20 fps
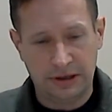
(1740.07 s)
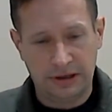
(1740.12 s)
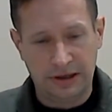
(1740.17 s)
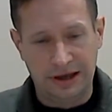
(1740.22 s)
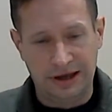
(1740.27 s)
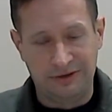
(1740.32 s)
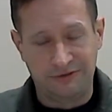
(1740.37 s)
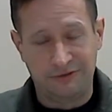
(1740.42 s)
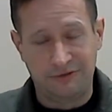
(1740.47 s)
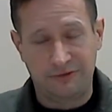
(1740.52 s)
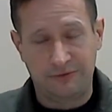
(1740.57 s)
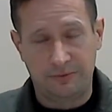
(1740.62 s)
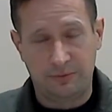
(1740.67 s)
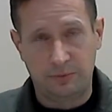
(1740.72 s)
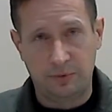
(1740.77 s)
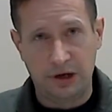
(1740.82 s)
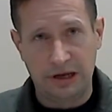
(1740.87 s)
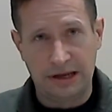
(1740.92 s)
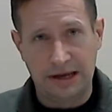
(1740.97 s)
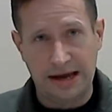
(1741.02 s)
if
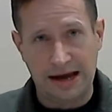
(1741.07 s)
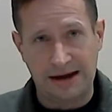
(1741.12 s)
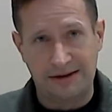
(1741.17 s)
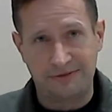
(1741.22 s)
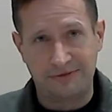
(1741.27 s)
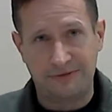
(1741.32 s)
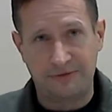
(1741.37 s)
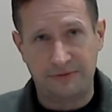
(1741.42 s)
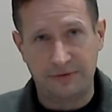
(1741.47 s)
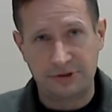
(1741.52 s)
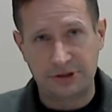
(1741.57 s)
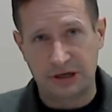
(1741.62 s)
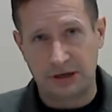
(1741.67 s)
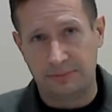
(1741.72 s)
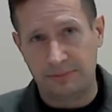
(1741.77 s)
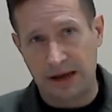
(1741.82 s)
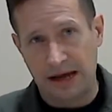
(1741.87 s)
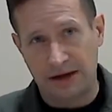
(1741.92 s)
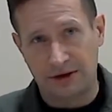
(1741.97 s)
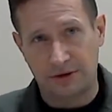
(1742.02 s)
we have
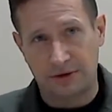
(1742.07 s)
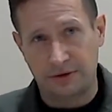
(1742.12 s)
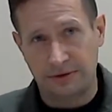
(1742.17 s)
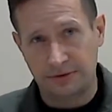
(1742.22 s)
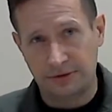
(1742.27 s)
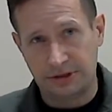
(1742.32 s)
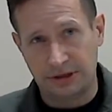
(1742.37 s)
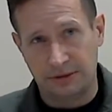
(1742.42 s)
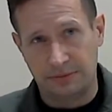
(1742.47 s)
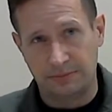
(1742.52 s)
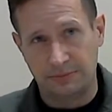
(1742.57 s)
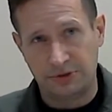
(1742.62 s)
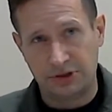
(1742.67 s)
some